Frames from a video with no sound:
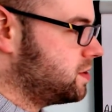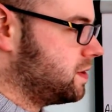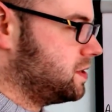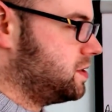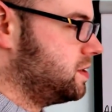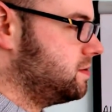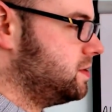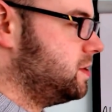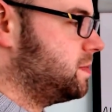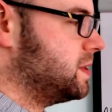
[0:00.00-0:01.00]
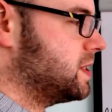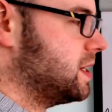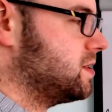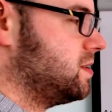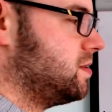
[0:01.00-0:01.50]
2s2,
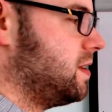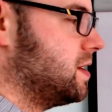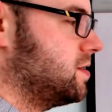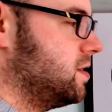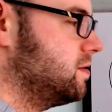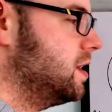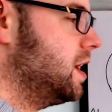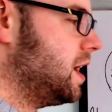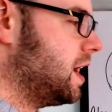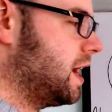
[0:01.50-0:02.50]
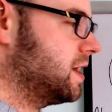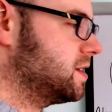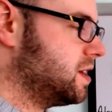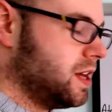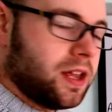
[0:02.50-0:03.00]
2p6, 3s2,
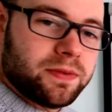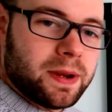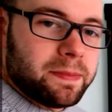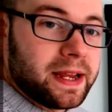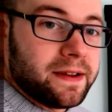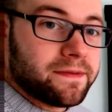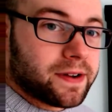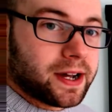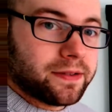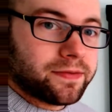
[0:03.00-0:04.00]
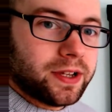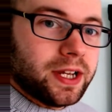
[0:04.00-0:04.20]
and 3p5.